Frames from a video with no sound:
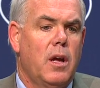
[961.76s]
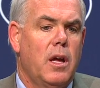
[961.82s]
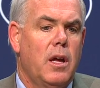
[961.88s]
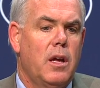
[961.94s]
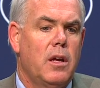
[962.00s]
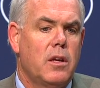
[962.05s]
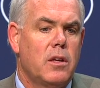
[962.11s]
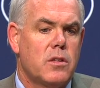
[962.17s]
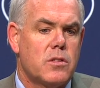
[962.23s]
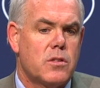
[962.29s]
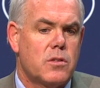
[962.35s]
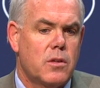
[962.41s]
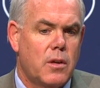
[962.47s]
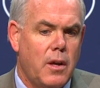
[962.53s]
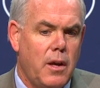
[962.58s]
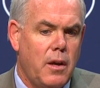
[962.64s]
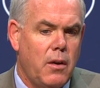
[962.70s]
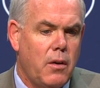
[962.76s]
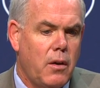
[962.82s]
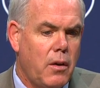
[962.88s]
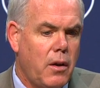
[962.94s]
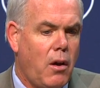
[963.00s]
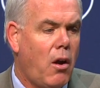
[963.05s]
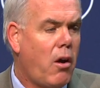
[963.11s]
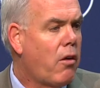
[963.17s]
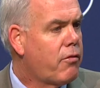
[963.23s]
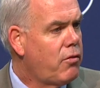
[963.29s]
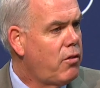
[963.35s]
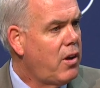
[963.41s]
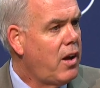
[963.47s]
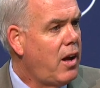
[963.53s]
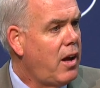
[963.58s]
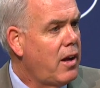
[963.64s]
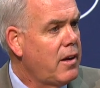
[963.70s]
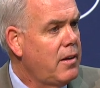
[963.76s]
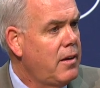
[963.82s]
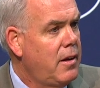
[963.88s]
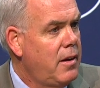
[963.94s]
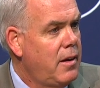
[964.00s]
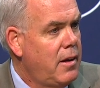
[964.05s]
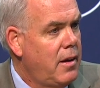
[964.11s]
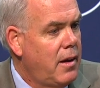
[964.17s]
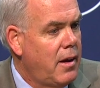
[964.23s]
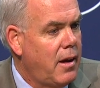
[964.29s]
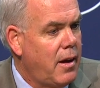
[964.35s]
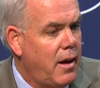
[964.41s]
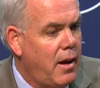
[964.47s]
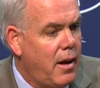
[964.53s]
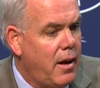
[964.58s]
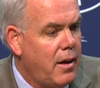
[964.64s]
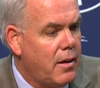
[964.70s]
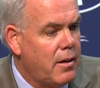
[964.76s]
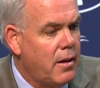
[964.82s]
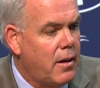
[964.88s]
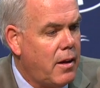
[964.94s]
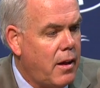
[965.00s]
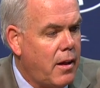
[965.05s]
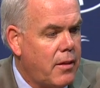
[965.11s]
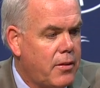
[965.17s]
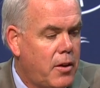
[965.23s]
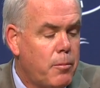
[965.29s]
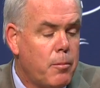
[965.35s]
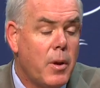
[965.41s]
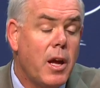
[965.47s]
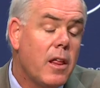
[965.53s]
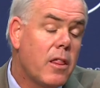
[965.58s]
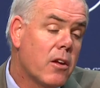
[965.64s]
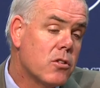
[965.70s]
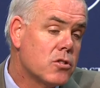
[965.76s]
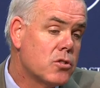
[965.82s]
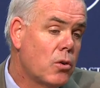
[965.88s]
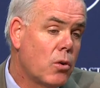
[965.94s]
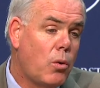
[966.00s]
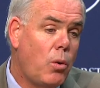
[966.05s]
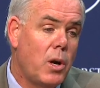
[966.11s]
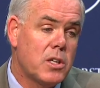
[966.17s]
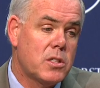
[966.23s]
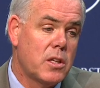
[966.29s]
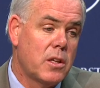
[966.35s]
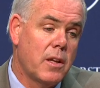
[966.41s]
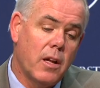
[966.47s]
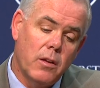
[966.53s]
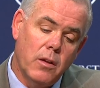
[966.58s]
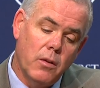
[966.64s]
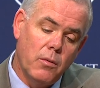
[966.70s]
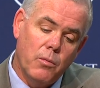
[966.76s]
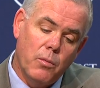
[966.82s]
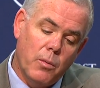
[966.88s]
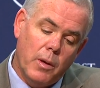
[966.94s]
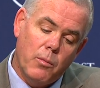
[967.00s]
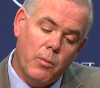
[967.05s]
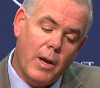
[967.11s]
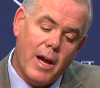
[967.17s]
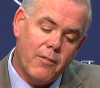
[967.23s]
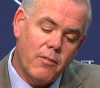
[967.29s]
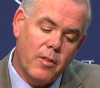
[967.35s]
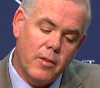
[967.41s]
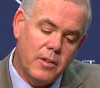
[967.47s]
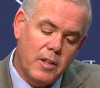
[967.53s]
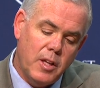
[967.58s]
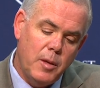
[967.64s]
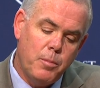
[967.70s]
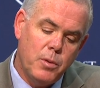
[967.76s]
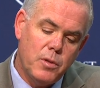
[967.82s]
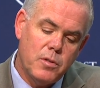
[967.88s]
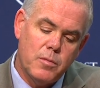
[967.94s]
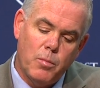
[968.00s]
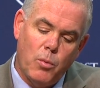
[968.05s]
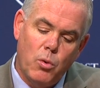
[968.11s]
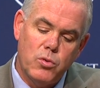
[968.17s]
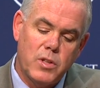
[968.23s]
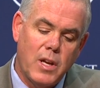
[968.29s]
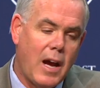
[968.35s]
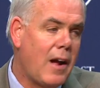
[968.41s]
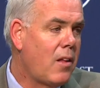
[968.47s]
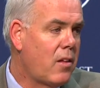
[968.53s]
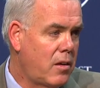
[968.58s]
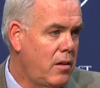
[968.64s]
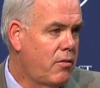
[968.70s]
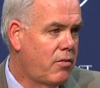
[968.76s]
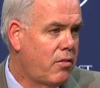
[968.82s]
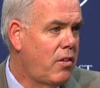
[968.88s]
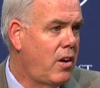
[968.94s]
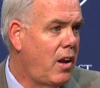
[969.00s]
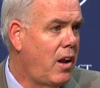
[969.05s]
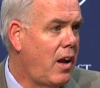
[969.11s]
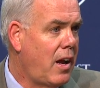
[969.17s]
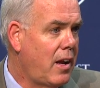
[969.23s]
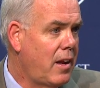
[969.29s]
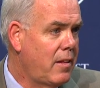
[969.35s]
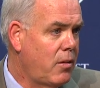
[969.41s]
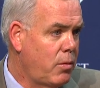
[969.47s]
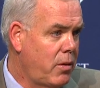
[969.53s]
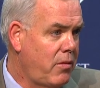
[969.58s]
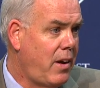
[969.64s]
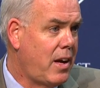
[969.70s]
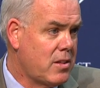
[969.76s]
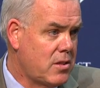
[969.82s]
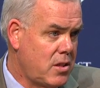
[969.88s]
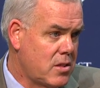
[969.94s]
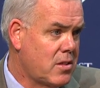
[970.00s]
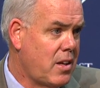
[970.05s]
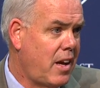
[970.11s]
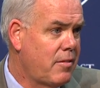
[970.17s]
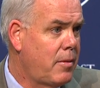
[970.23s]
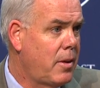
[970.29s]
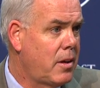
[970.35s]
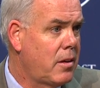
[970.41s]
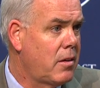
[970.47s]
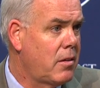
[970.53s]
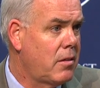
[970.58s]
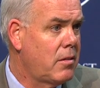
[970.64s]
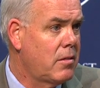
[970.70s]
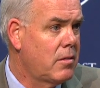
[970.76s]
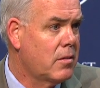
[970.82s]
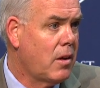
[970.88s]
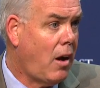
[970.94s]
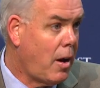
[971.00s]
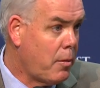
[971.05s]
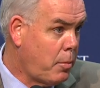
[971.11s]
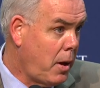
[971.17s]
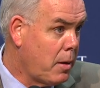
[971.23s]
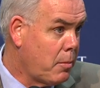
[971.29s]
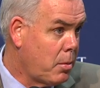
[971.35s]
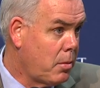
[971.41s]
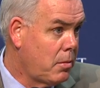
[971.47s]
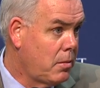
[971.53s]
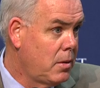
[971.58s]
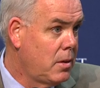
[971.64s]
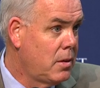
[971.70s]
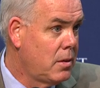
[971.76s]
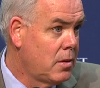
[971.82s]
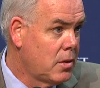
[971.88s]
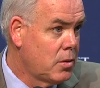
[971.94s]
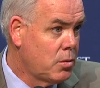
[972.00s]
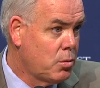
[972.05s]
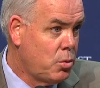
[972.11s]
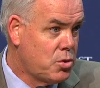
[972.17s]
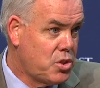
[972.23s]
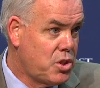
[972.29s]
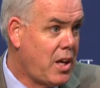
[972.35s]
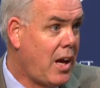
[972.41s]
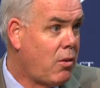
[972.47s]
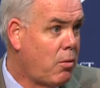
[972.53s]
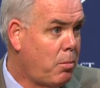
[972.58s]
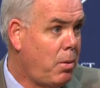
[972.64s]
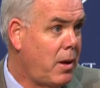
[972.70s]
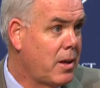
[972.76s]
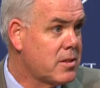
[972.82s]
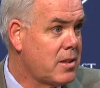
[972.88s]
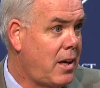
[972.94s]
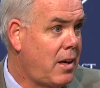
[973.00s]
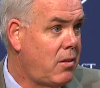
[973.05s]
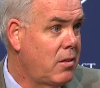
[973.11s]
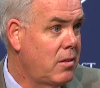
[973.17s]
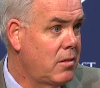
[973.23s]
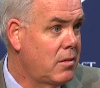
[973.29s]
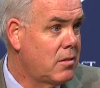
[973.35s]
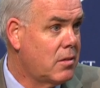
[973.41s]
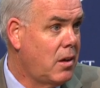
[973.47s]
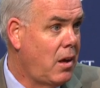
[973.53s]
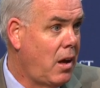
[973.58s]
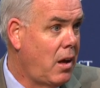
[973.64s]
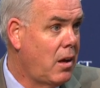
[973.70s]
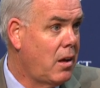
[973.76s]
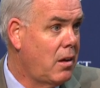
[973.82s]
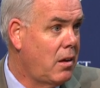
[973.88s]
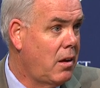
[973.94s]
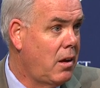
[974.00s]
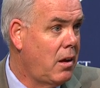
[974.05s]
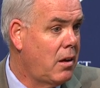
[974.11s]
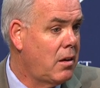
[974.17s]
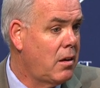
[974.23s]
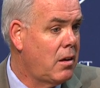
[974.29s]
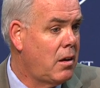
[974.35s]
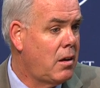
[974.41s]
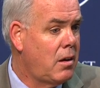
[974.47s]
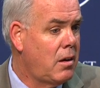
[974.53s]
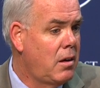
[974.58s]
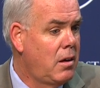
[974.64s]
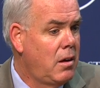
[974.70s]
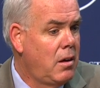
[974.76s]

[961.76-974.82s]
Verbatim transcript: is on our front line. And to me, there's no question that we, we have the deepest, most talented front line that we've had since I've been here on paper. We'll see how it plays out, okay, in, uh,